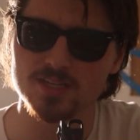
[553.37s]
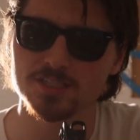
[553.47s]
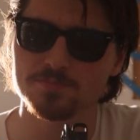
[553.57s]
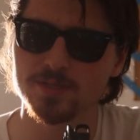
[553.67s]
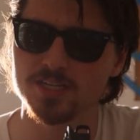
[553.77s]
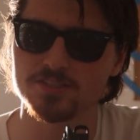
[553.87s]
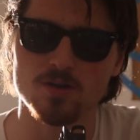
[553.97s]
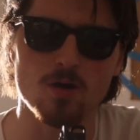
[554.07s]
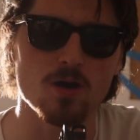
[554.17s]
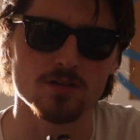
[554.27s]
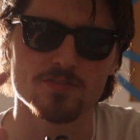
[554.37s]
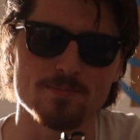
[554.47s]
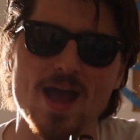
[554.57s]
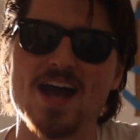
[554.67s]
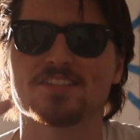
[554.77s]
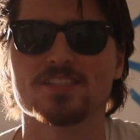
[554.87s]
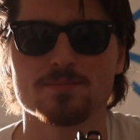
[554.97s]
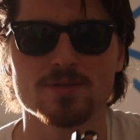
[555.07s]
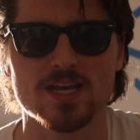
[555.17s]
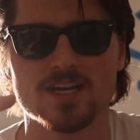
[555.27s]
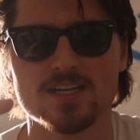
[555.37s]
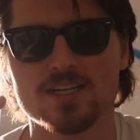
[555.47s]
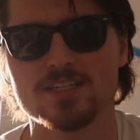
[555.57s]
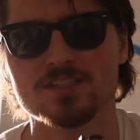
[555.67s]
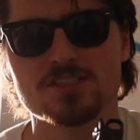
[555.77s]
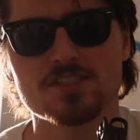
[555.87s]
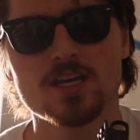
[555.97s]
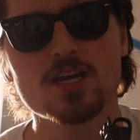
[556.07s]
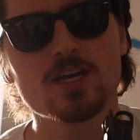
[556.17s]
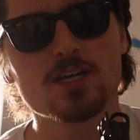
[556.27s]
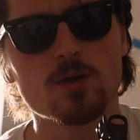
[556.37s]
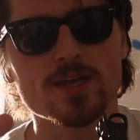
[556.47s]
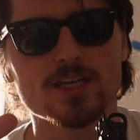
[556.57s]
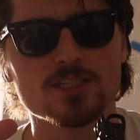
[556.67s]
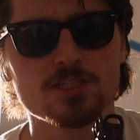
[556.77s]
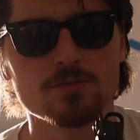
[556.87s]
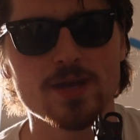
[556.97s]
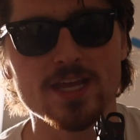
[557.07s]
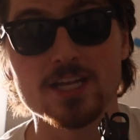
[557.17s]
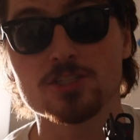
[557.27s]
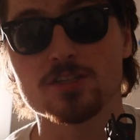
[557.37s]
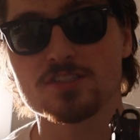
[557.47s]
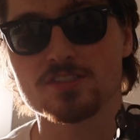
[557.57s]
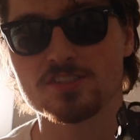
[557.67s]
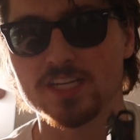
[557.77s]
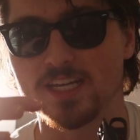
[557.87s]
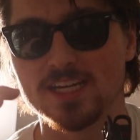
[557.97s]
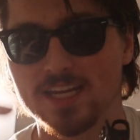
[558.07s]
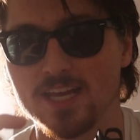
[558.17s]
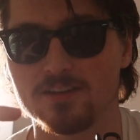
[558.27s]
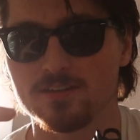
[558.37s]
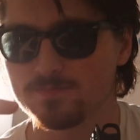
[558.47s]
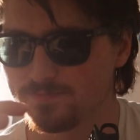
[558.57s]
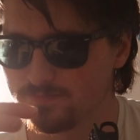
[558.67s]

just because all of the mass in the planet is going into making sure it's sticking together